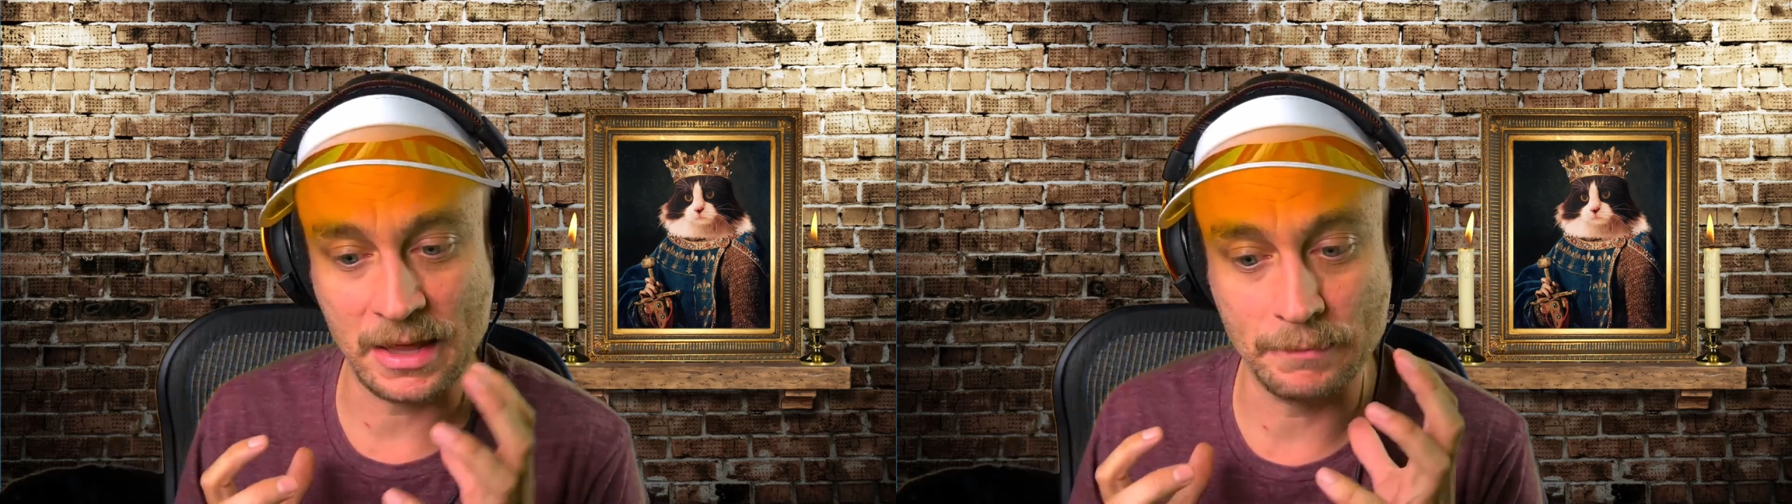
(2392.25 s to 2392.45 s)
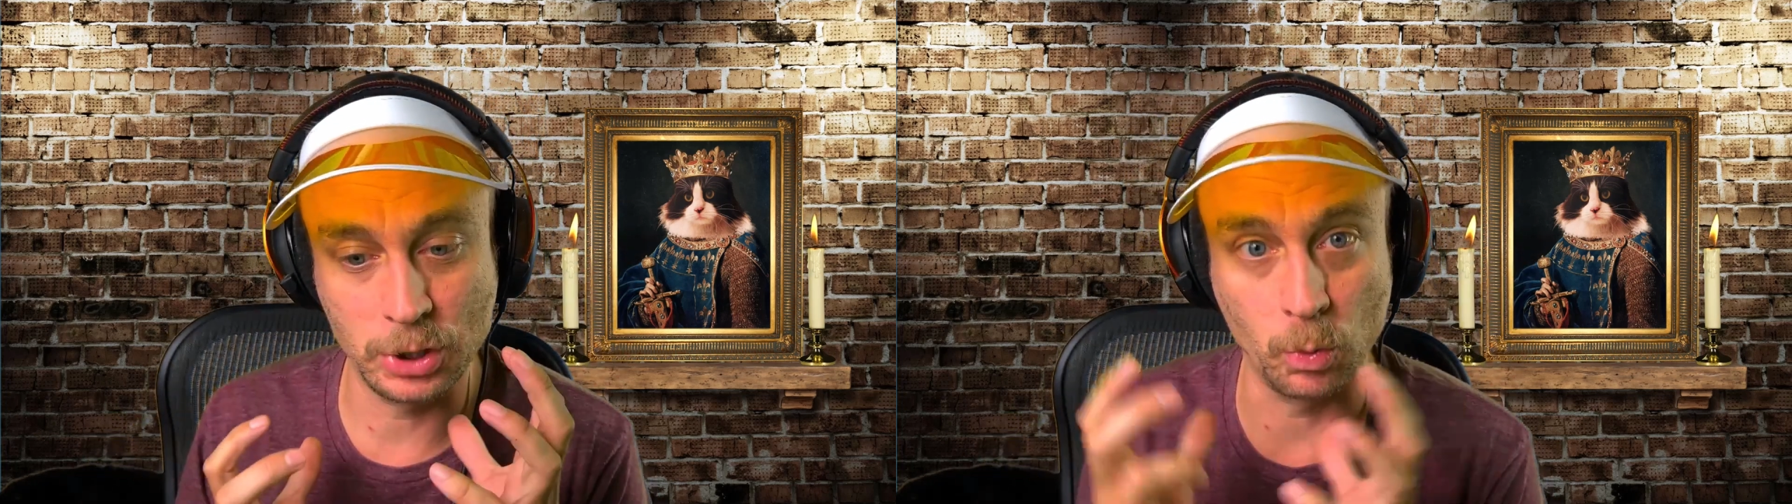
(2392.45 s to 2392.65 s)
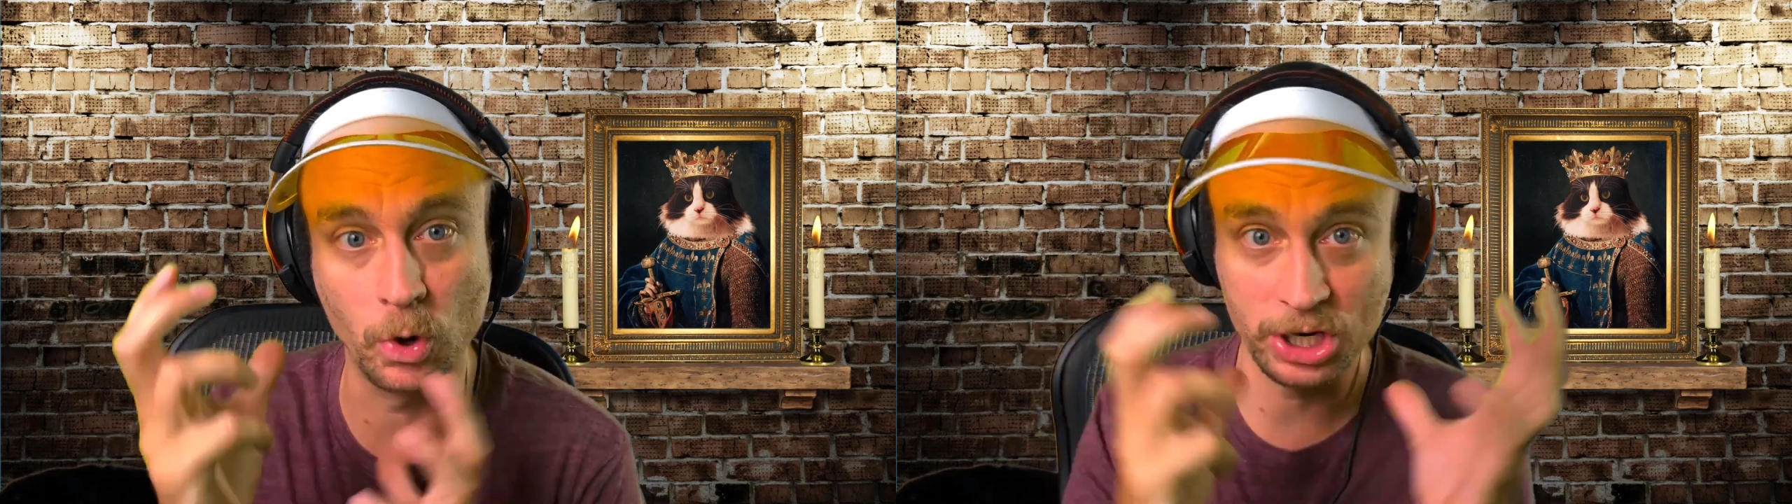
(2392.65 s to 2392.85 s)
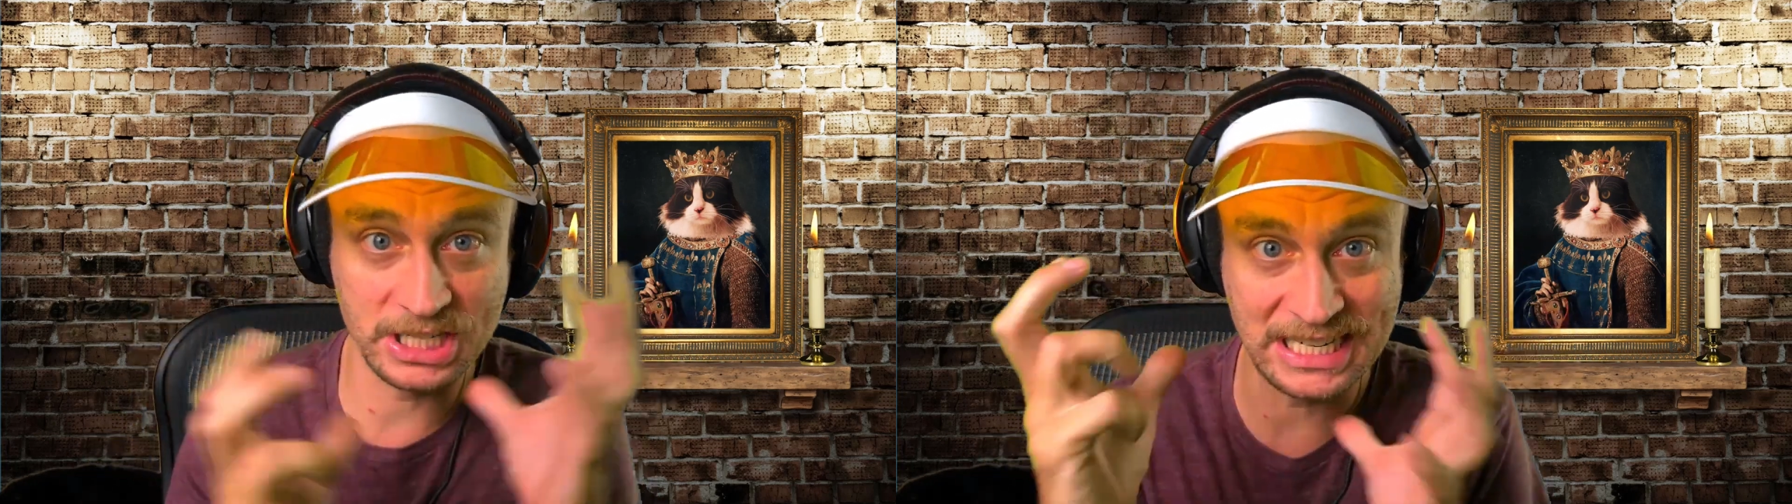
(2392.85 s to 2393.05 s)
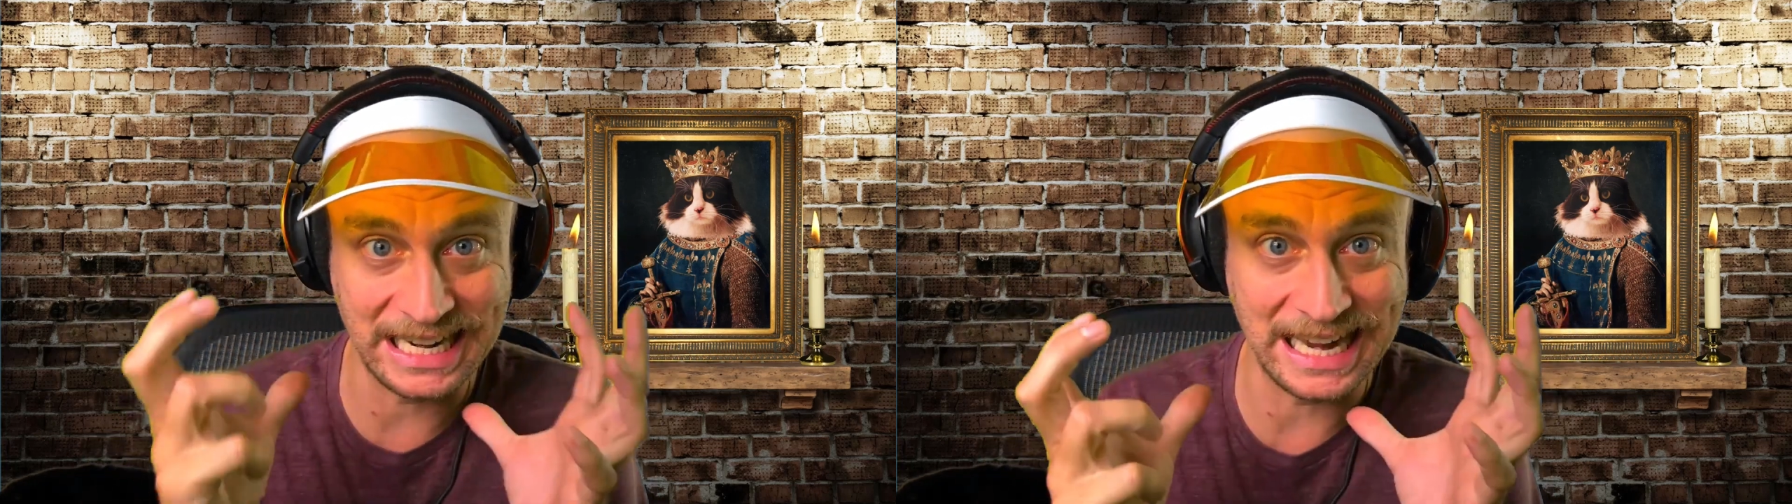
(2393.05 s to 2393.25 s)
them to work
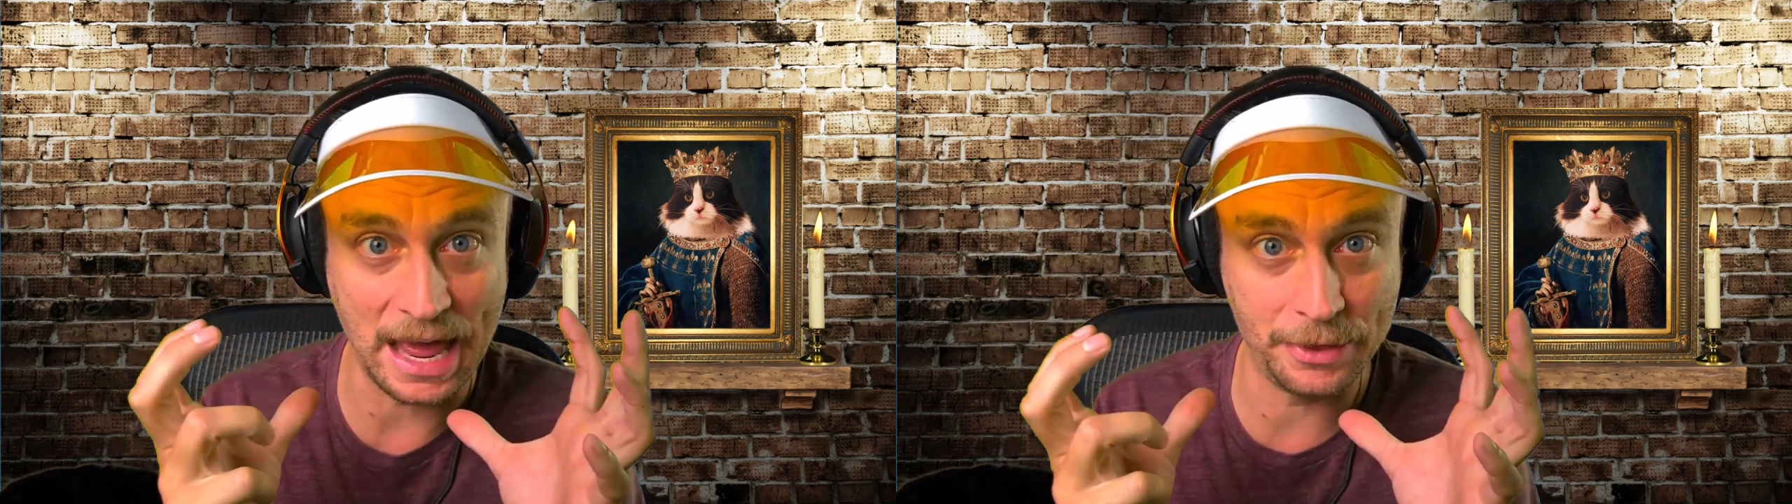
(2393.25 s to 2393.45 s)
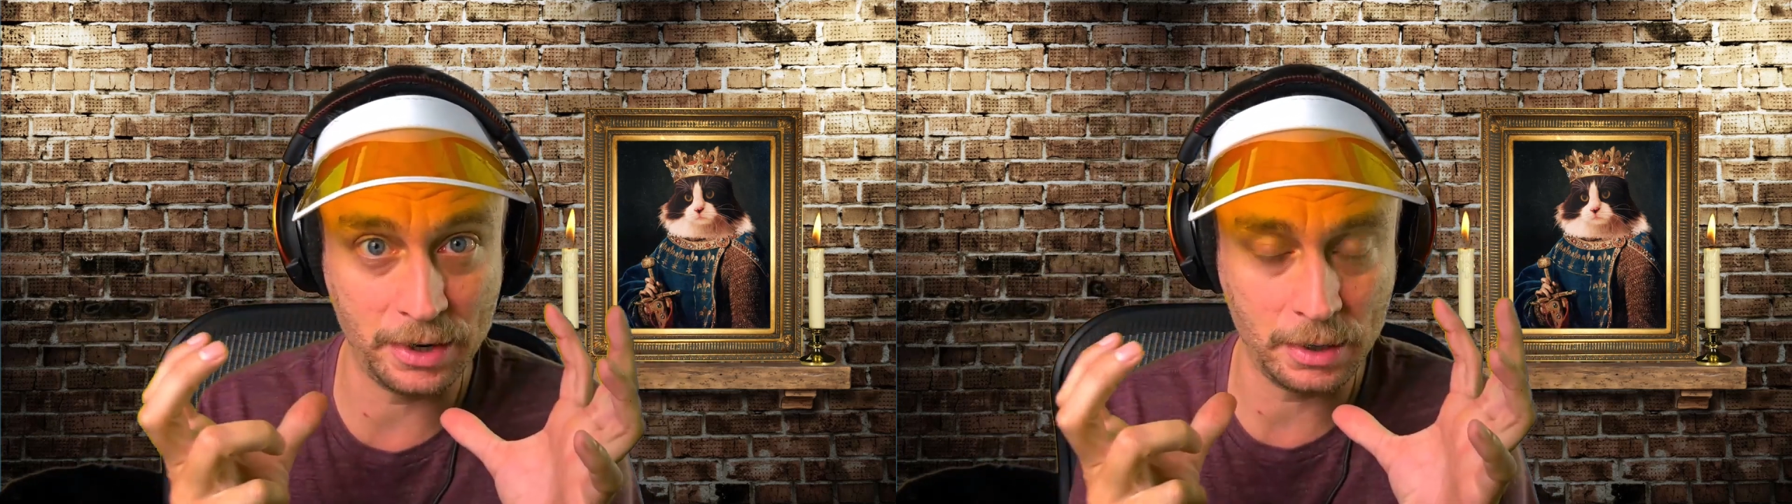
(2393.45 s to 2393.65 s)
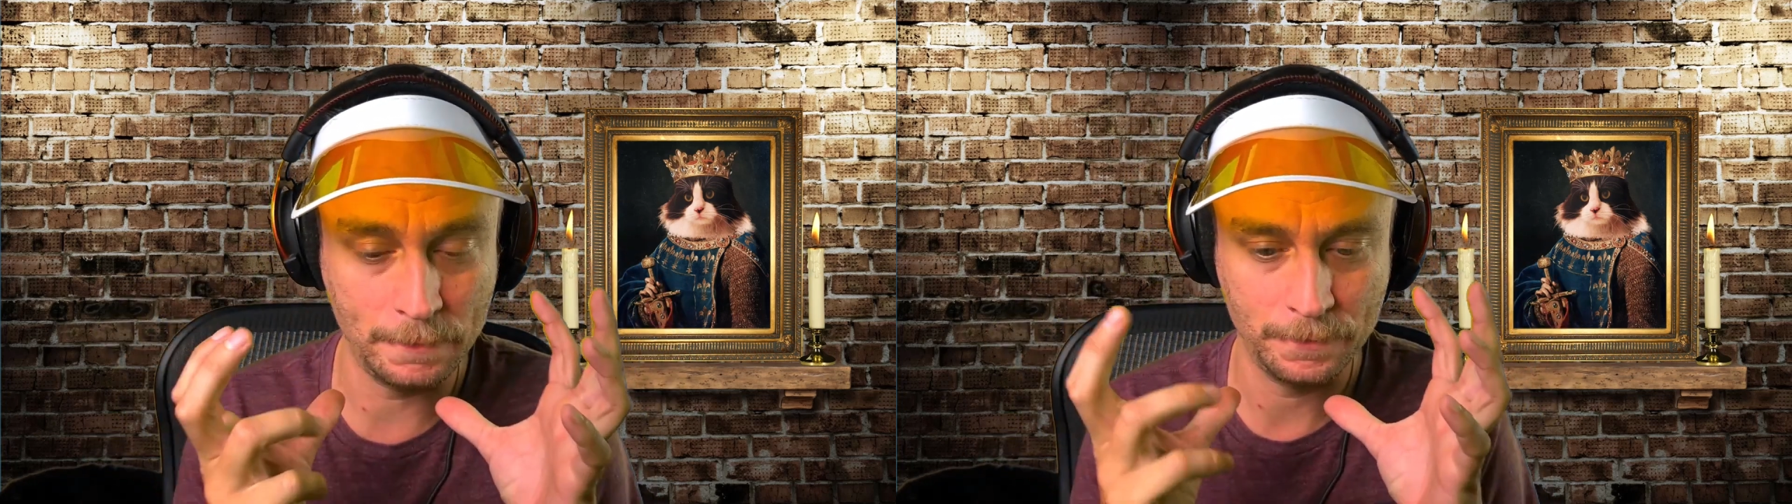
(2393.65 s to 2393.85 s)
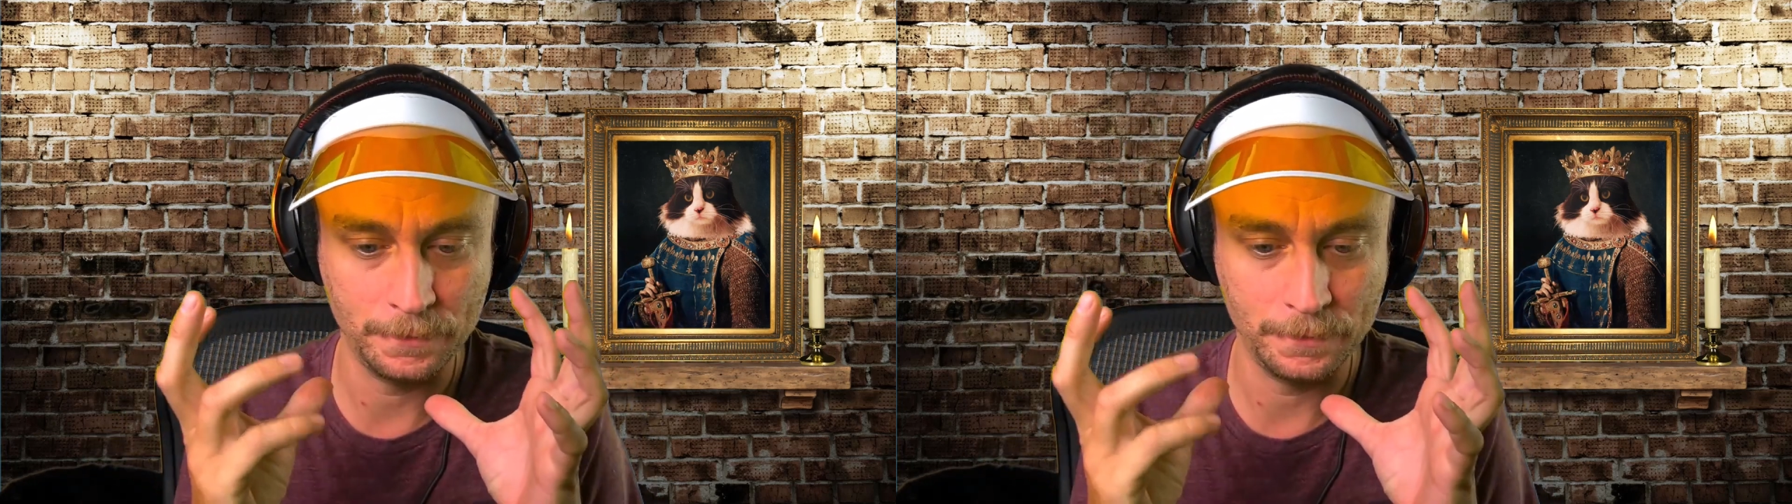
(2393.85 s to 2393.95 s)
together